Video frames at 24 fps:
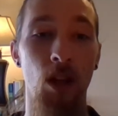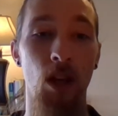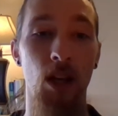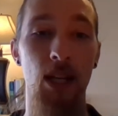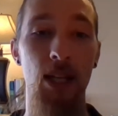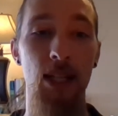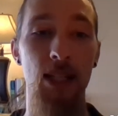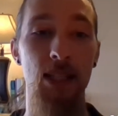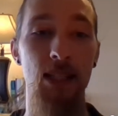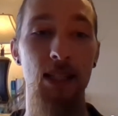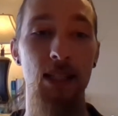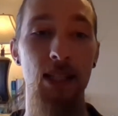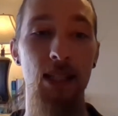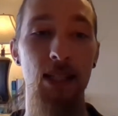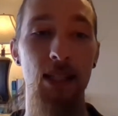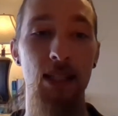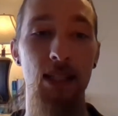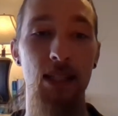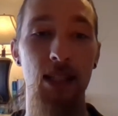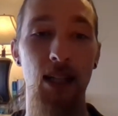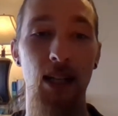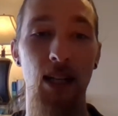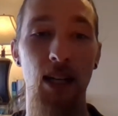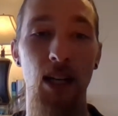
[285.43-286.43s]
It's
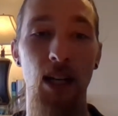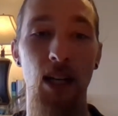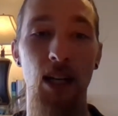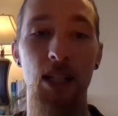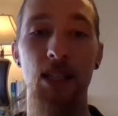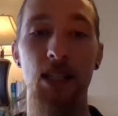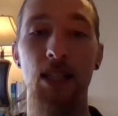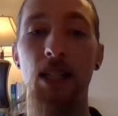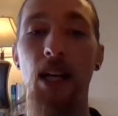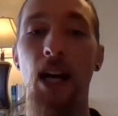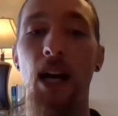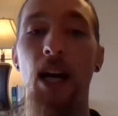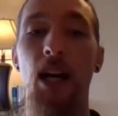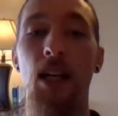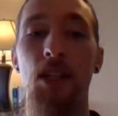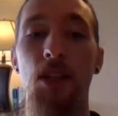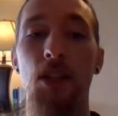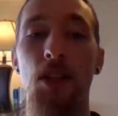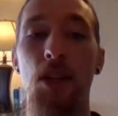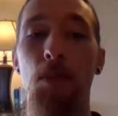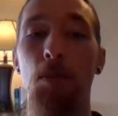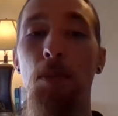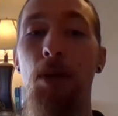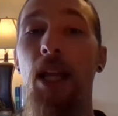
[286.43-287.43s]
not
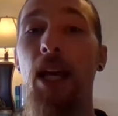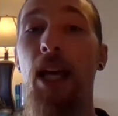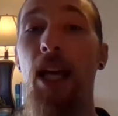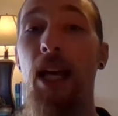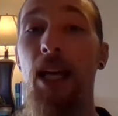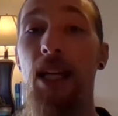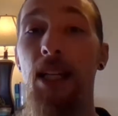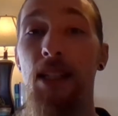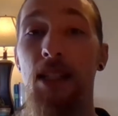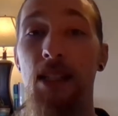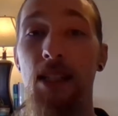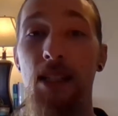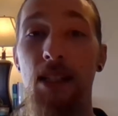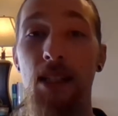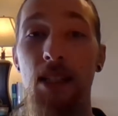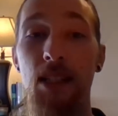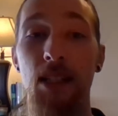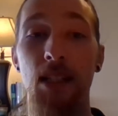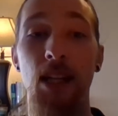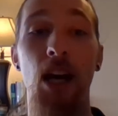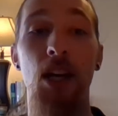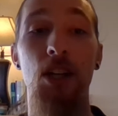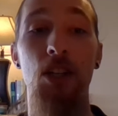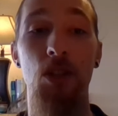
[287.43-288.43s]
the plants,
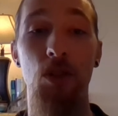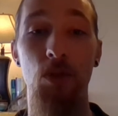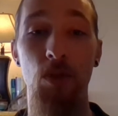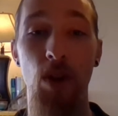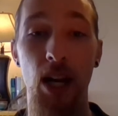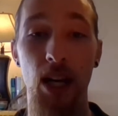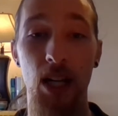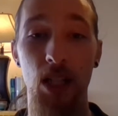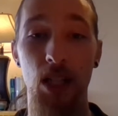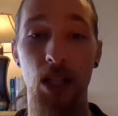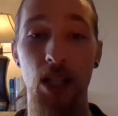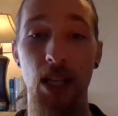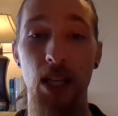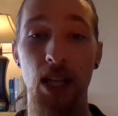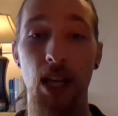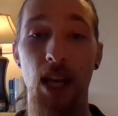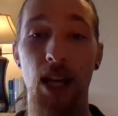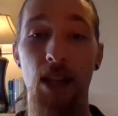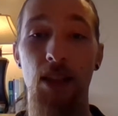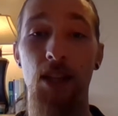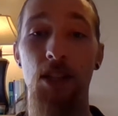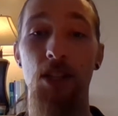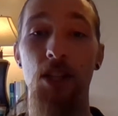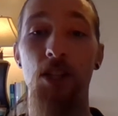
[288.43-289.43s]
not directly.
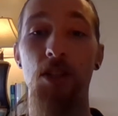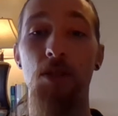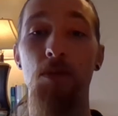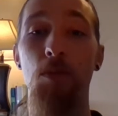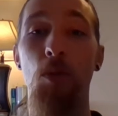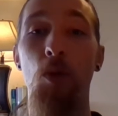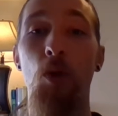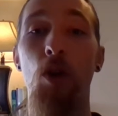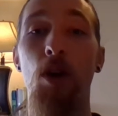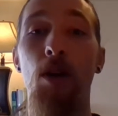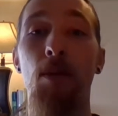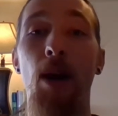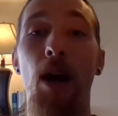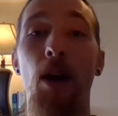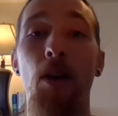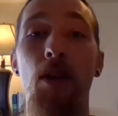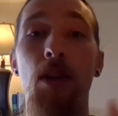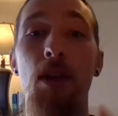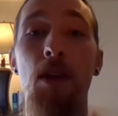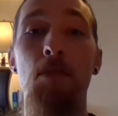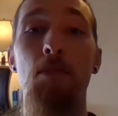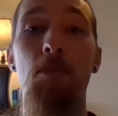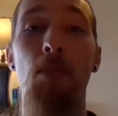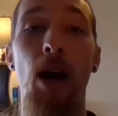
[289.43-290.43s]
This is more about
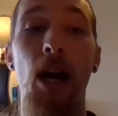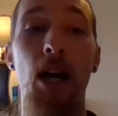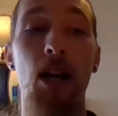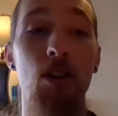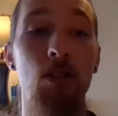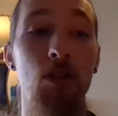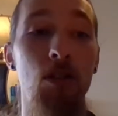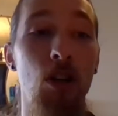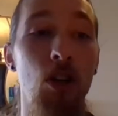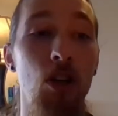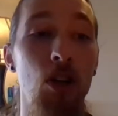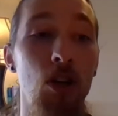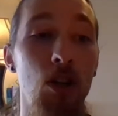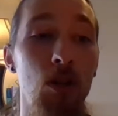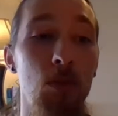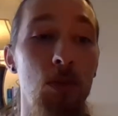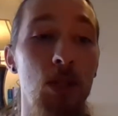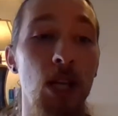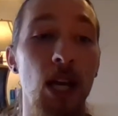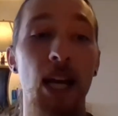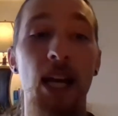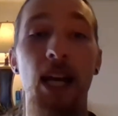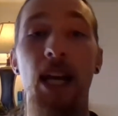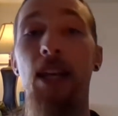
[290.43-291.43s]
the microbes
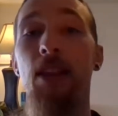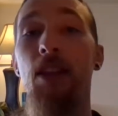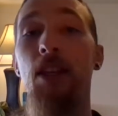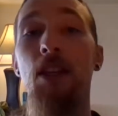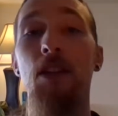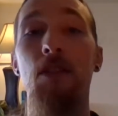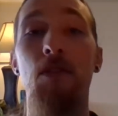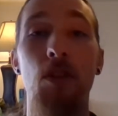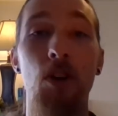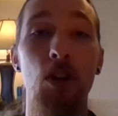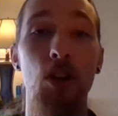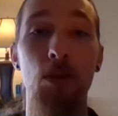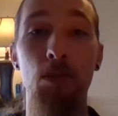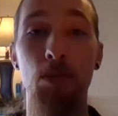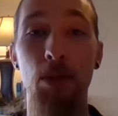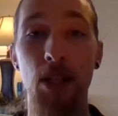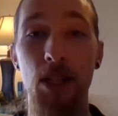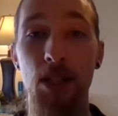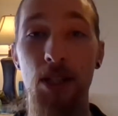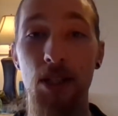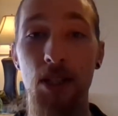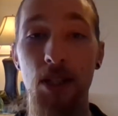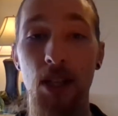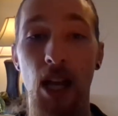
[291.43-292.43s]
and the
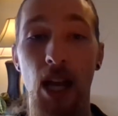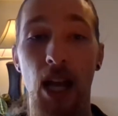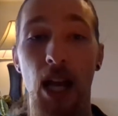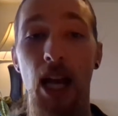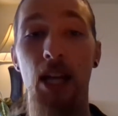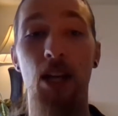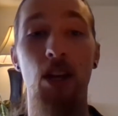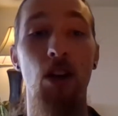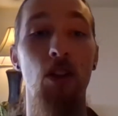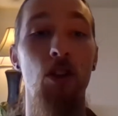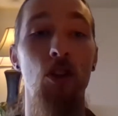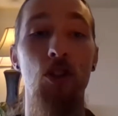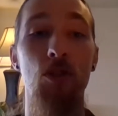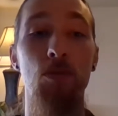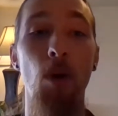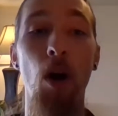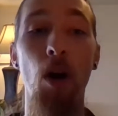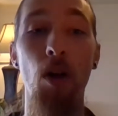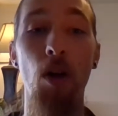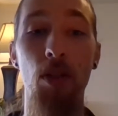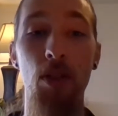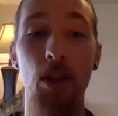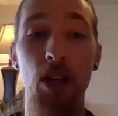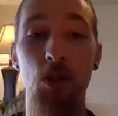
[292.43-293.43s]
invertebrates and other
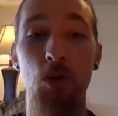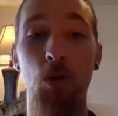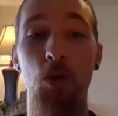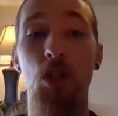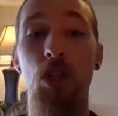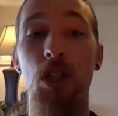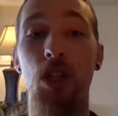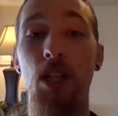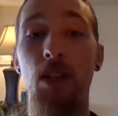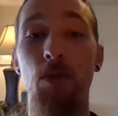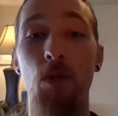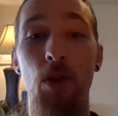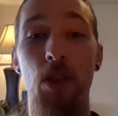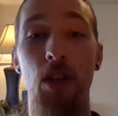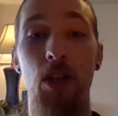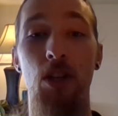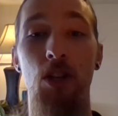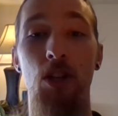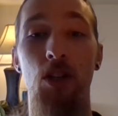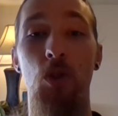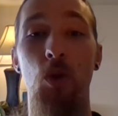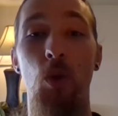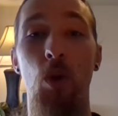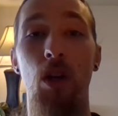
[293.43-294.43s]
small things which live within
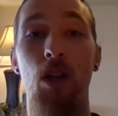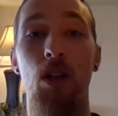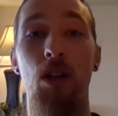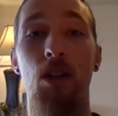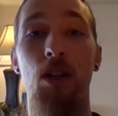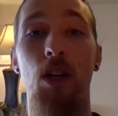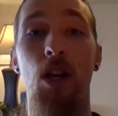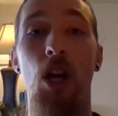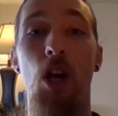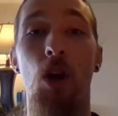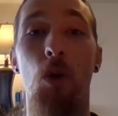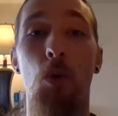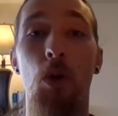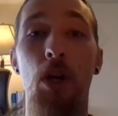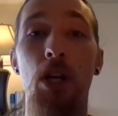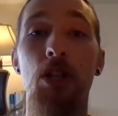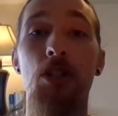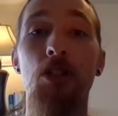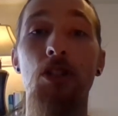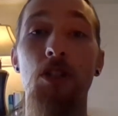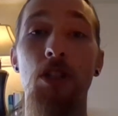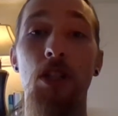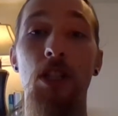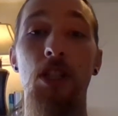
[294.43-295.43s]
your soil. We're
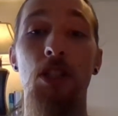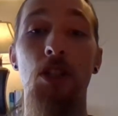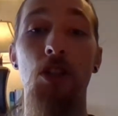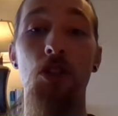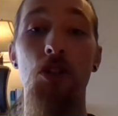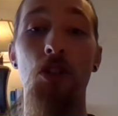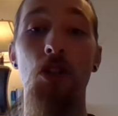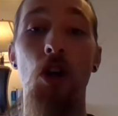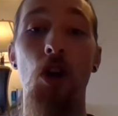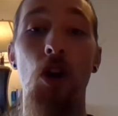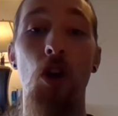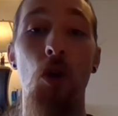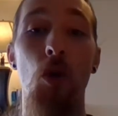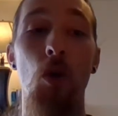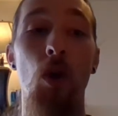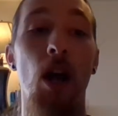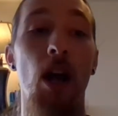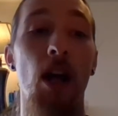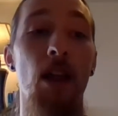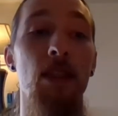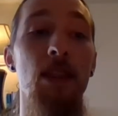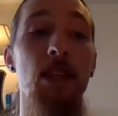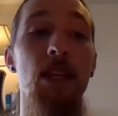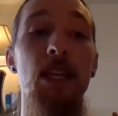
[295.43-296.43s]
interested to know
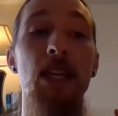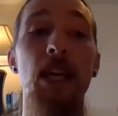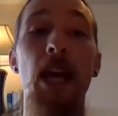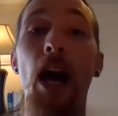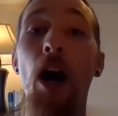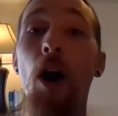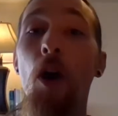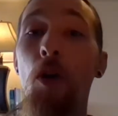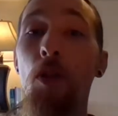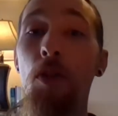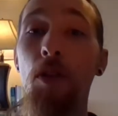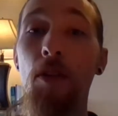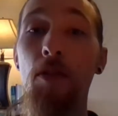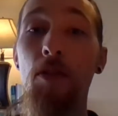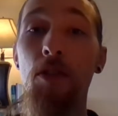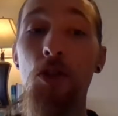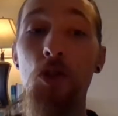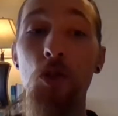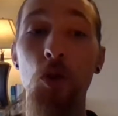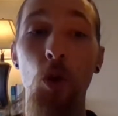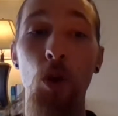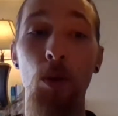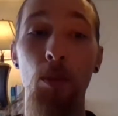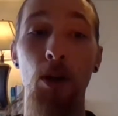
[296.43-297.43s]
the health of the
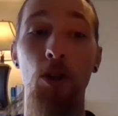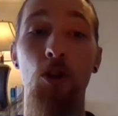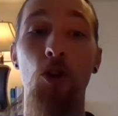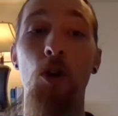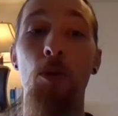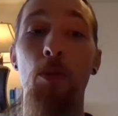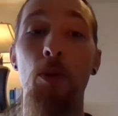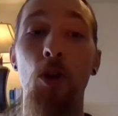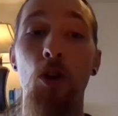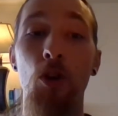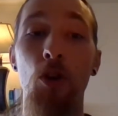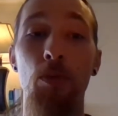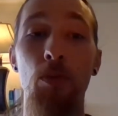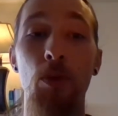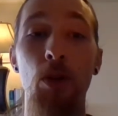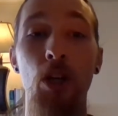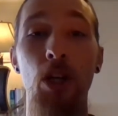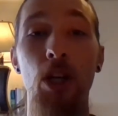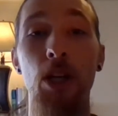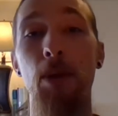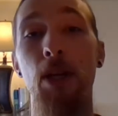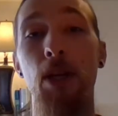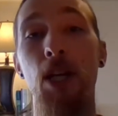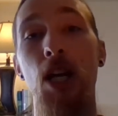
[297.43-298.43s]
soil microbial
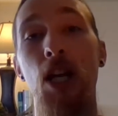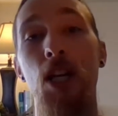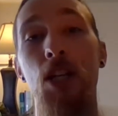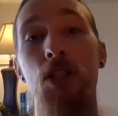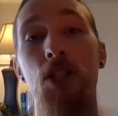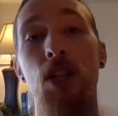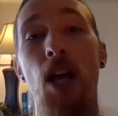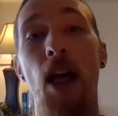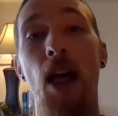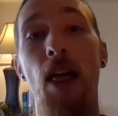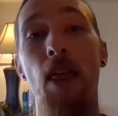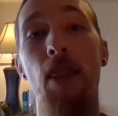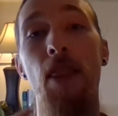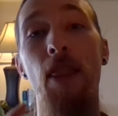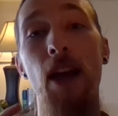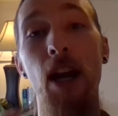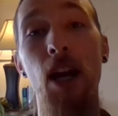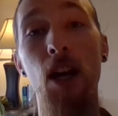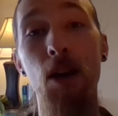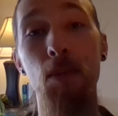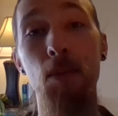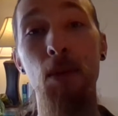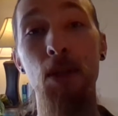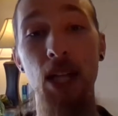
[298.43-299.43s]
community because
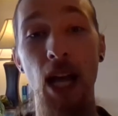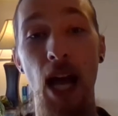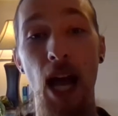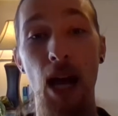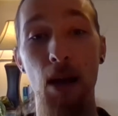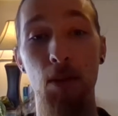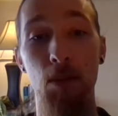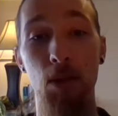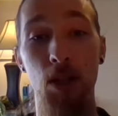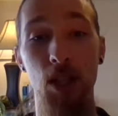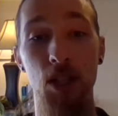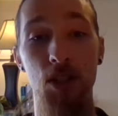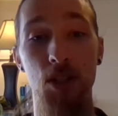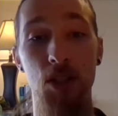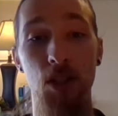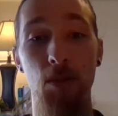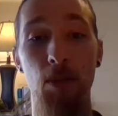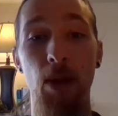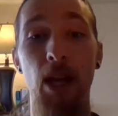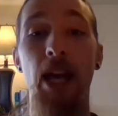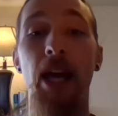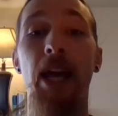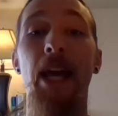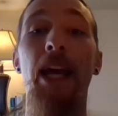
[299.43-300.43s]
their
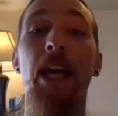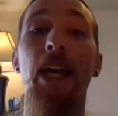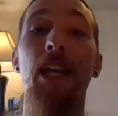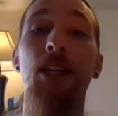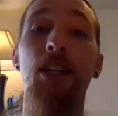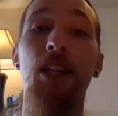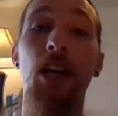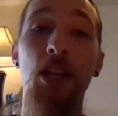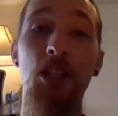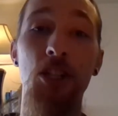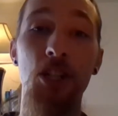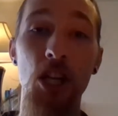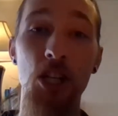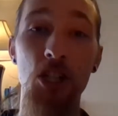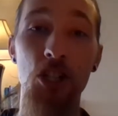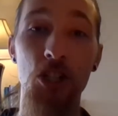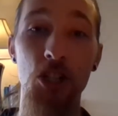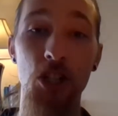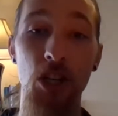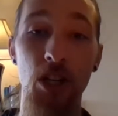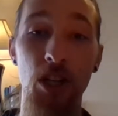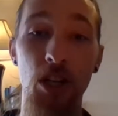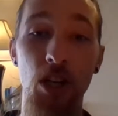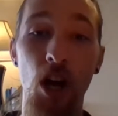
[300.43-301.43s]
metabolism and
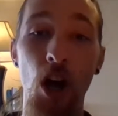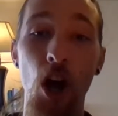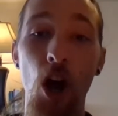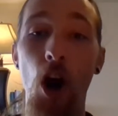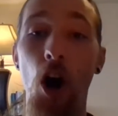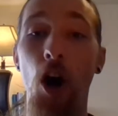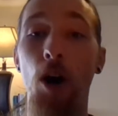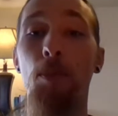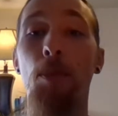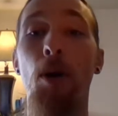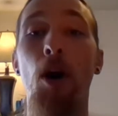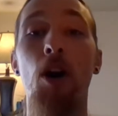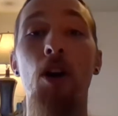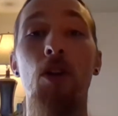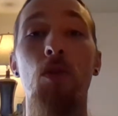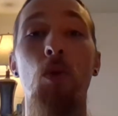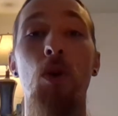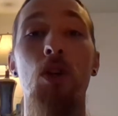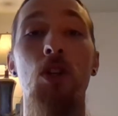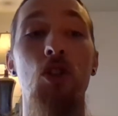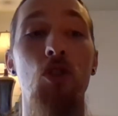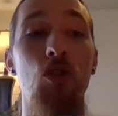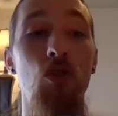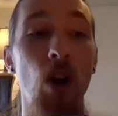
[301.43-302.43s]
digestion are part of
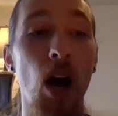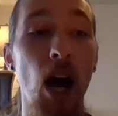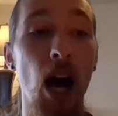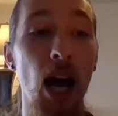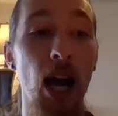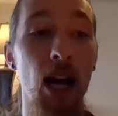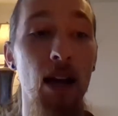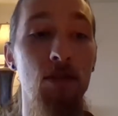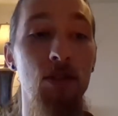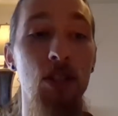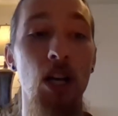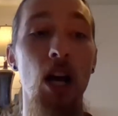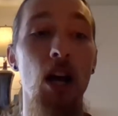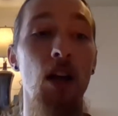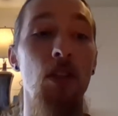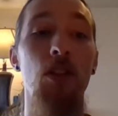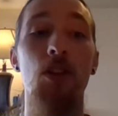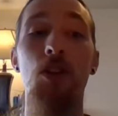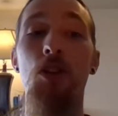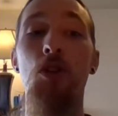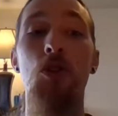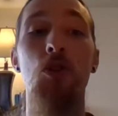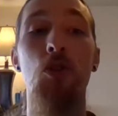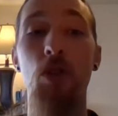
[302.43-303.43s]
what drives the
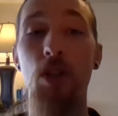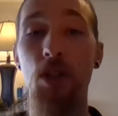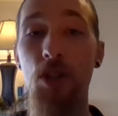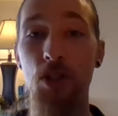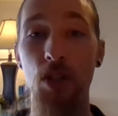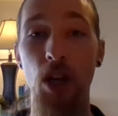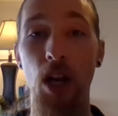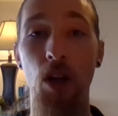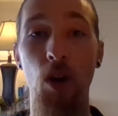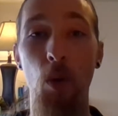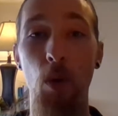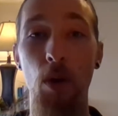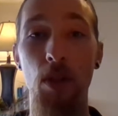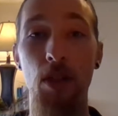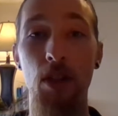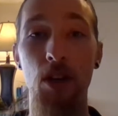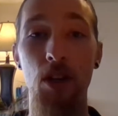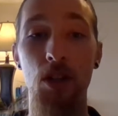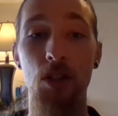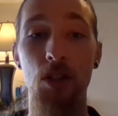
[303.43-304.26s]
nutrient cycle within a